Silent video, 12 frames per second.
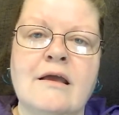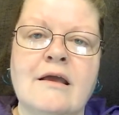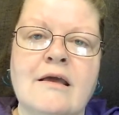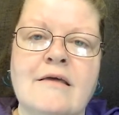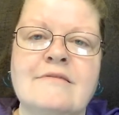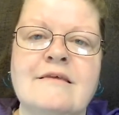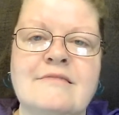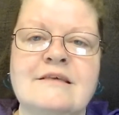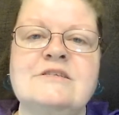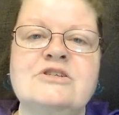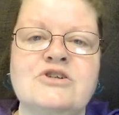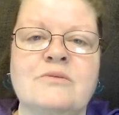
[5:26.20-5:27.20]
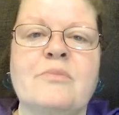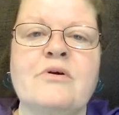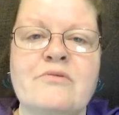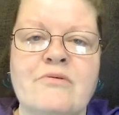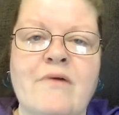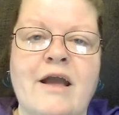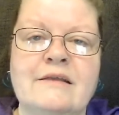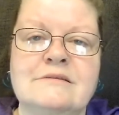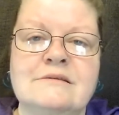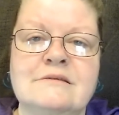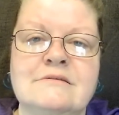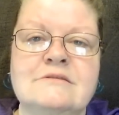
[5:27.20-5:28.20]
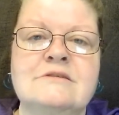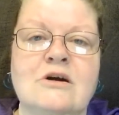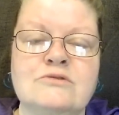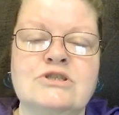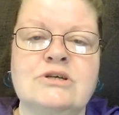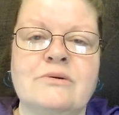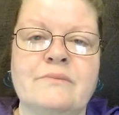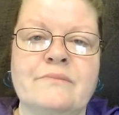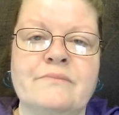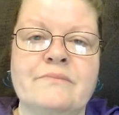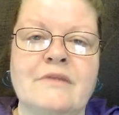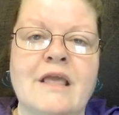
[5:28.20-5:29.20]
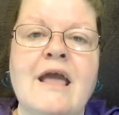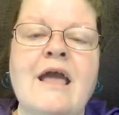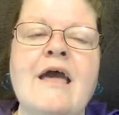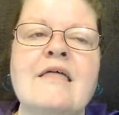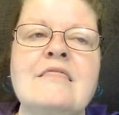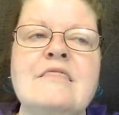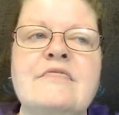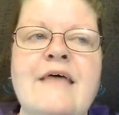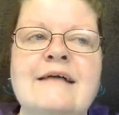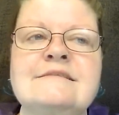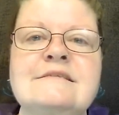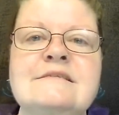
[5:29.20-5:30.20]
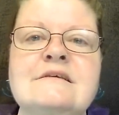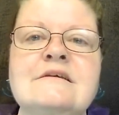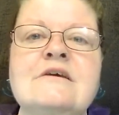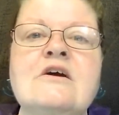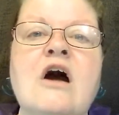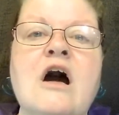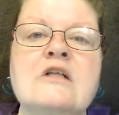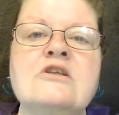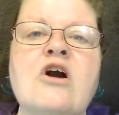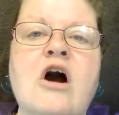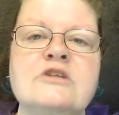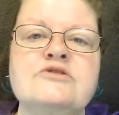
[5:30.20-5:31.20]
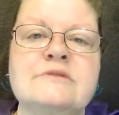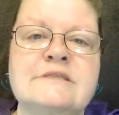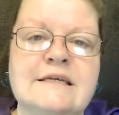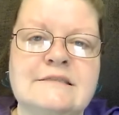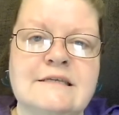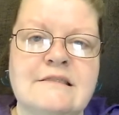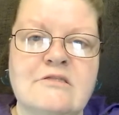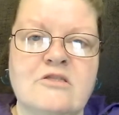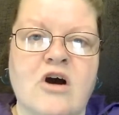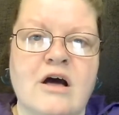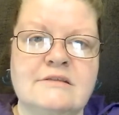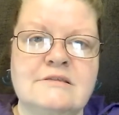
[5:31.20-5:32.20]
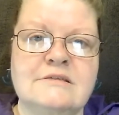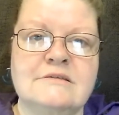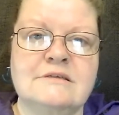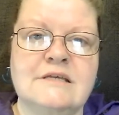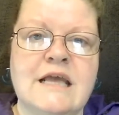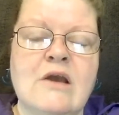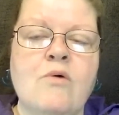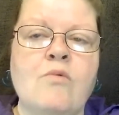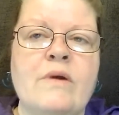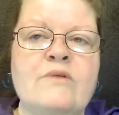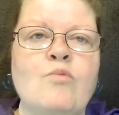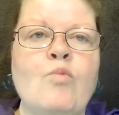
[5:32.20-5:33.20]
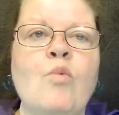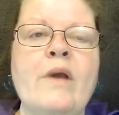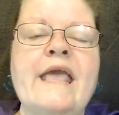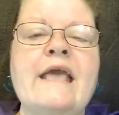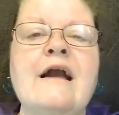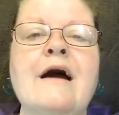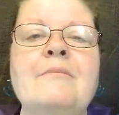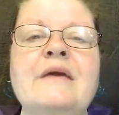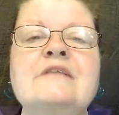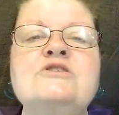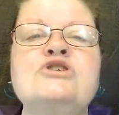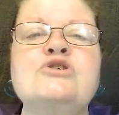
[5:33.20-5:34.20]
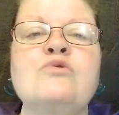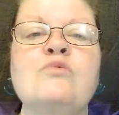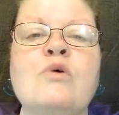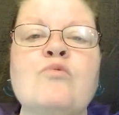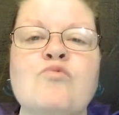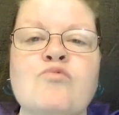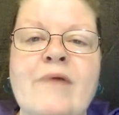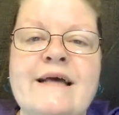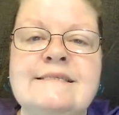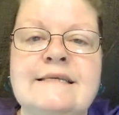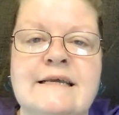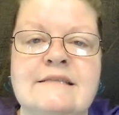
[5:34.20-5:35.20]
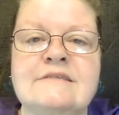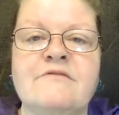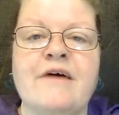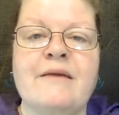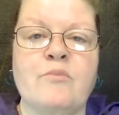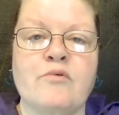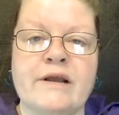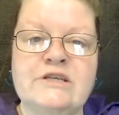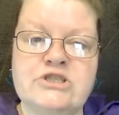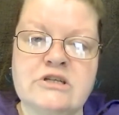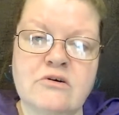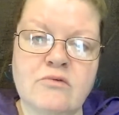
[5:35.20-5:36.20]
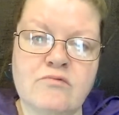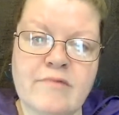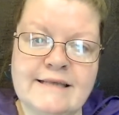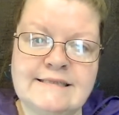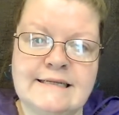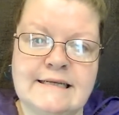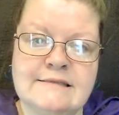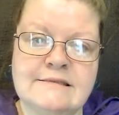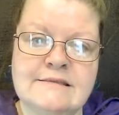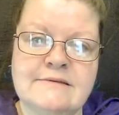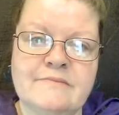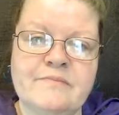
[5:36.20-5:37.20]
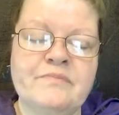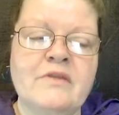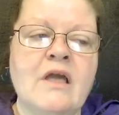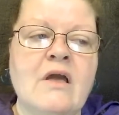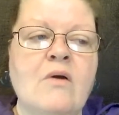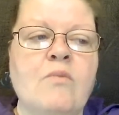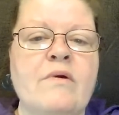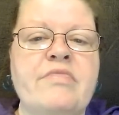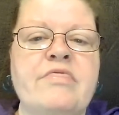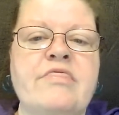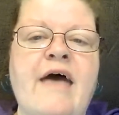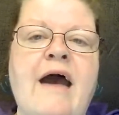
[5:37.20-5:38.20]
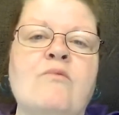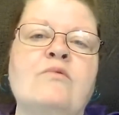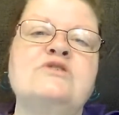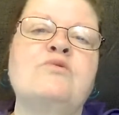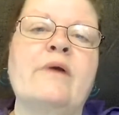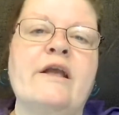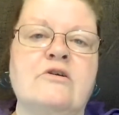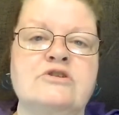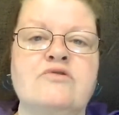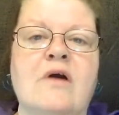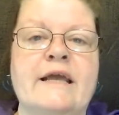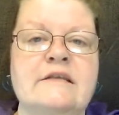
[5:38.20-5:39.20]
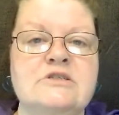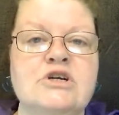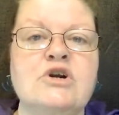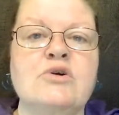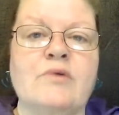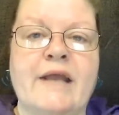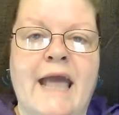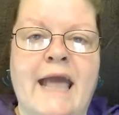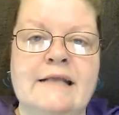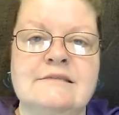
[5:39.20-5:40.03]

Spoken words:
that this is your birthright, don't you? That's uncontradicted thought. When we come into resonance, vibrational resonance with that which we are trying to create,